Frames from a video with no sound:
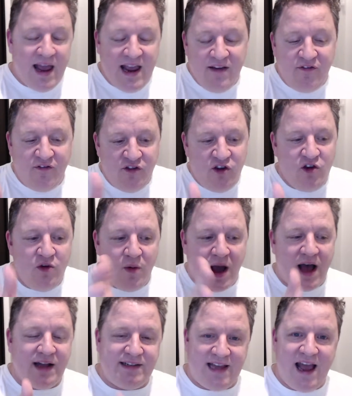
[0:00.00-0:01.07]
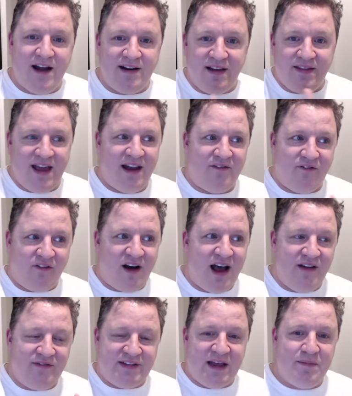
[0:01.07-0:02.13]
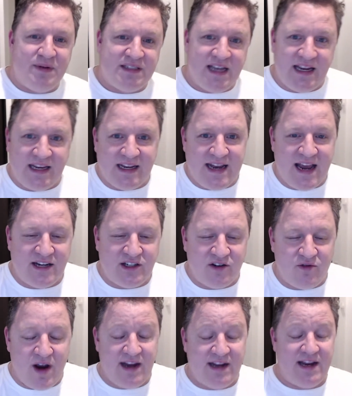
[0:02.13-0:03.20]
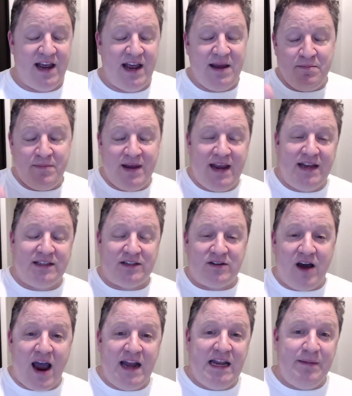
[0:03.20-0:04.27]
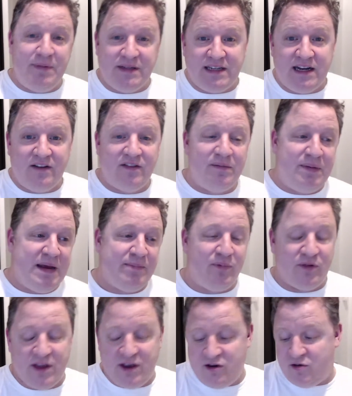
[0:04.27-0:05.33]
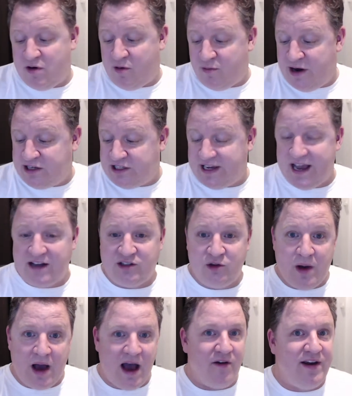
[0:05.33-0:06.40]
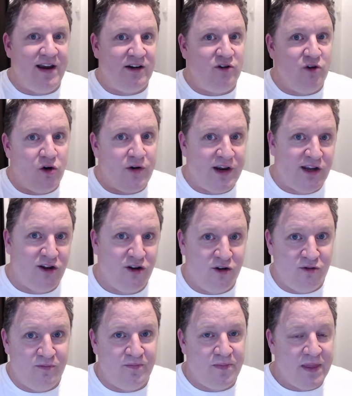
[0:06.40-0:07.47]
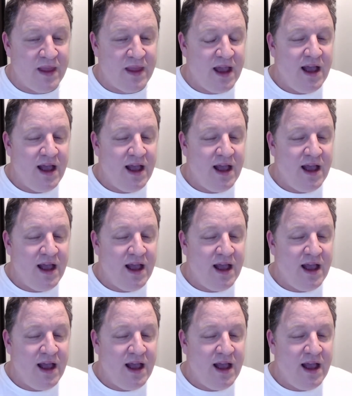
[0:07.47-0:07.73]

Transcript: If you are down at that 5-10% connection rate, it means 90% of the people that you are reaching out to are ignoring you.